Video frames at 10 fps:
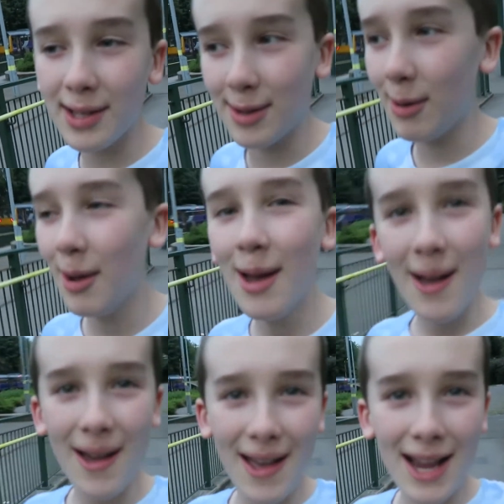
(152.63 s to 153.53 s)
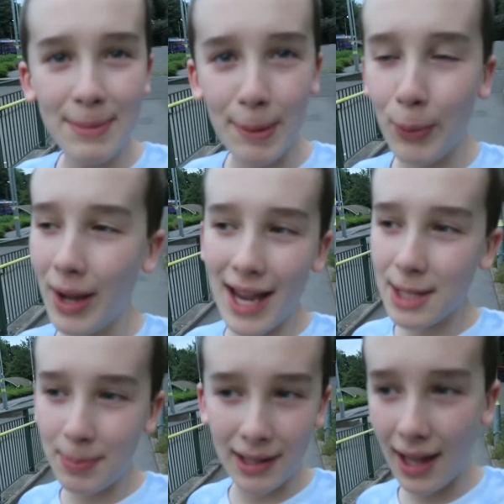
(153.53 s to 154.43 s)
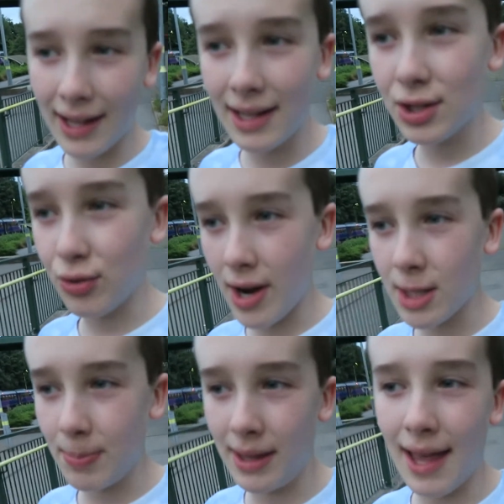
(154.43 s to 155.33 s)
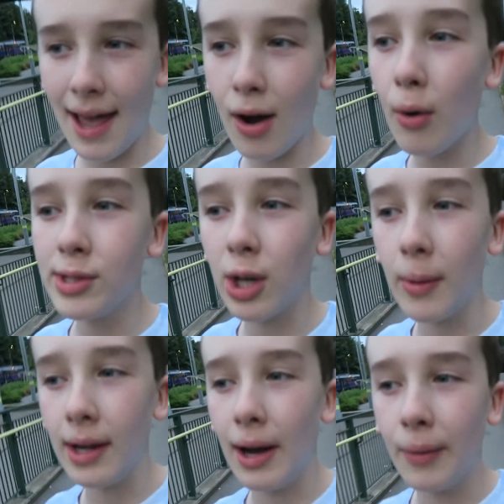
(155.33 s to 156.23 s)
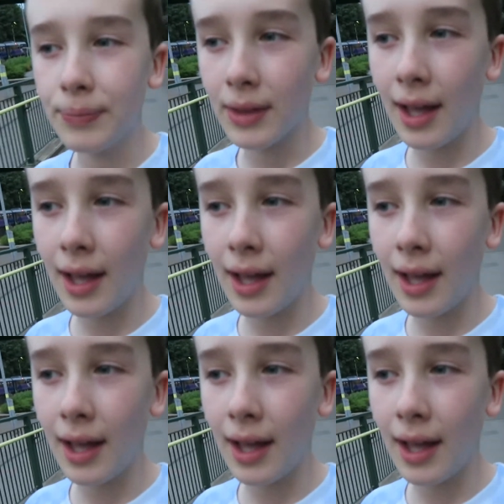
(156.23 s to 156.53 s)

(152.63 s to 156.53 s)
So his train's been there. Oh, he's going now.